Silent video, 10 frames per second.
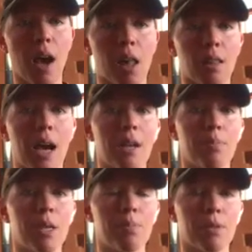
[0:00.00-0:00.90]
A lot of
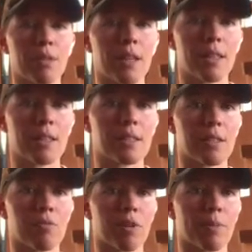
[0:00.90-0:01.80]
people think this
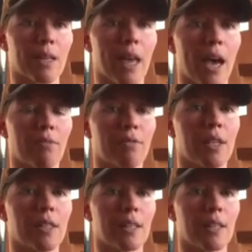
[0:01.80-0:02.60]
is from the caffeine,